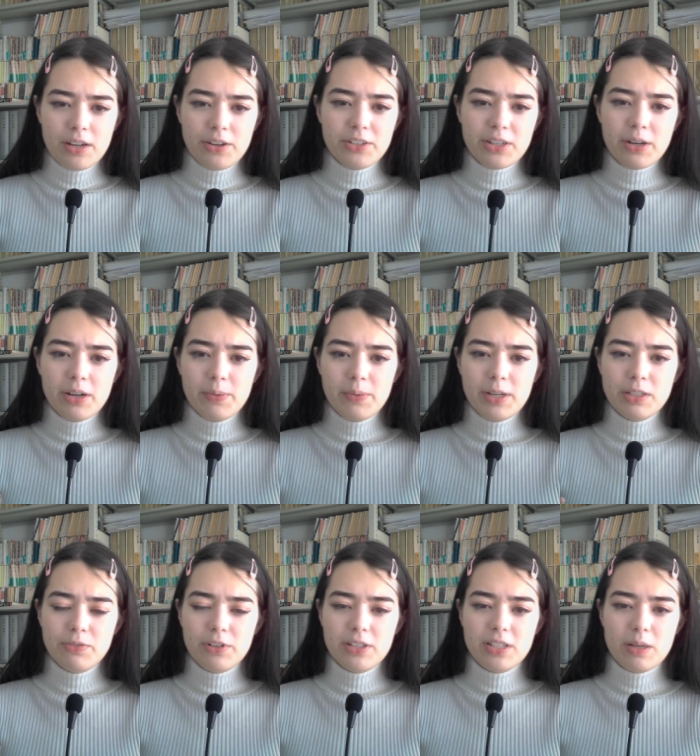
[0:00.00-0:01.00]
Here's how he reads,
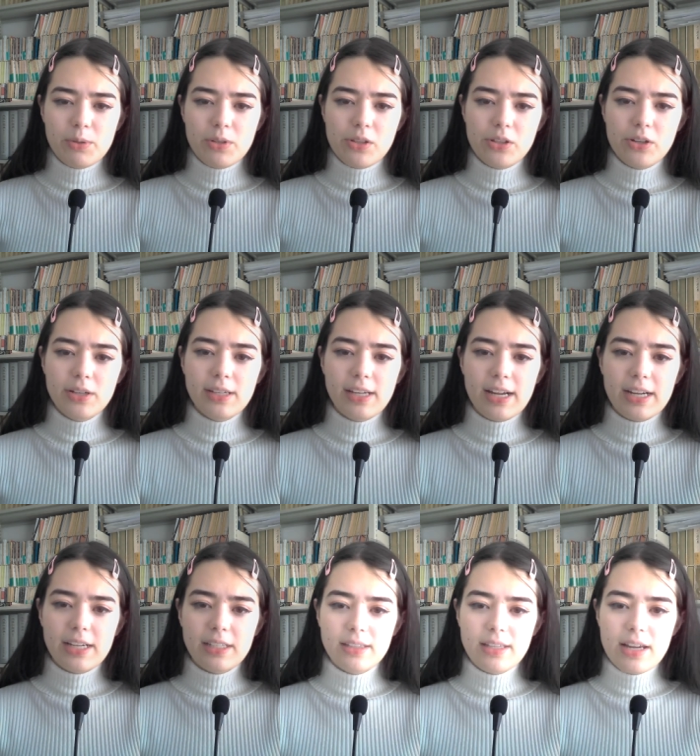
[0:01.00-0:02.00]
for example, the third
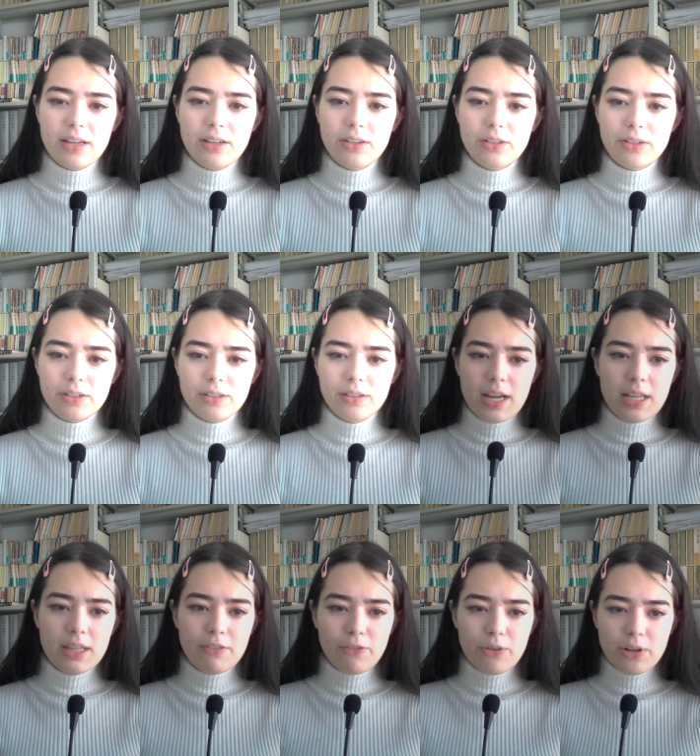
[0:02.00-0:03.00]
line, tenku, and
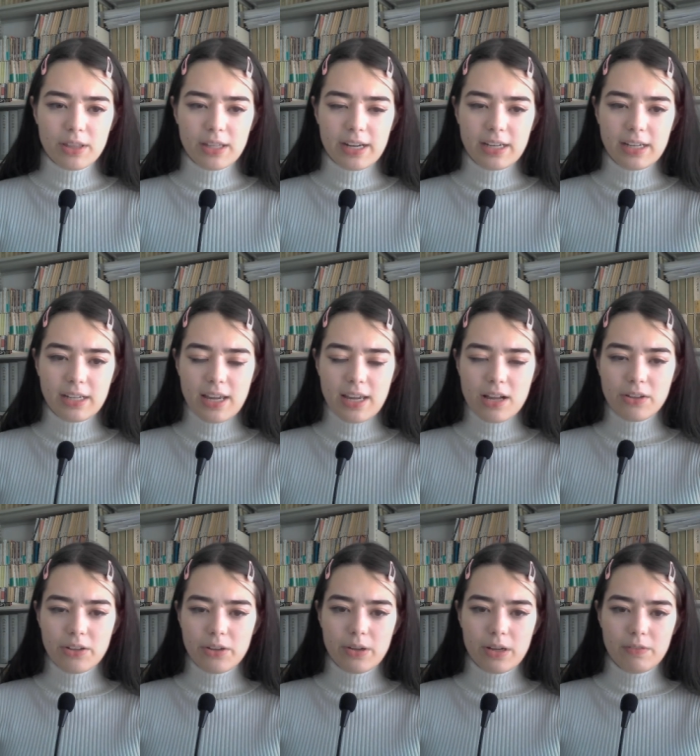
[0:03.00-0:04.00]
the fourth line,
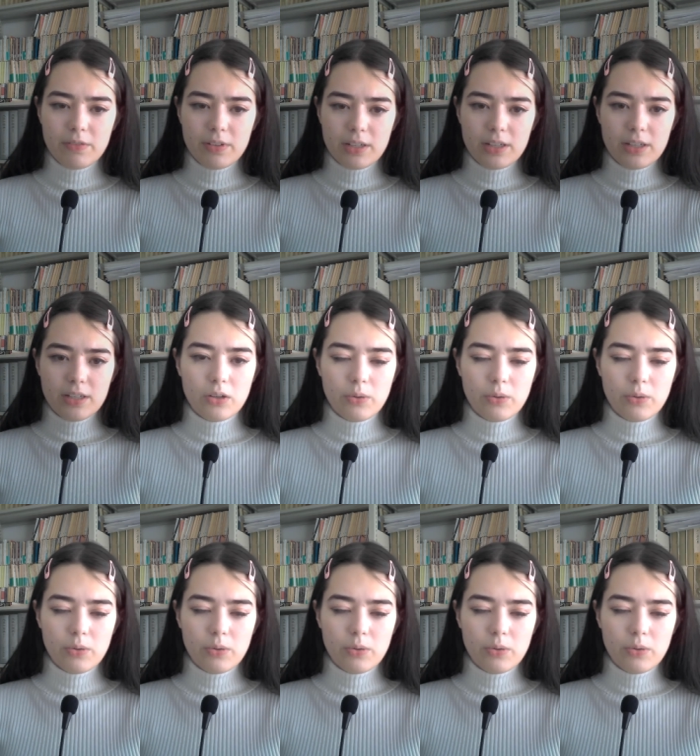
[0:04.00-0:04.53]
keku, of the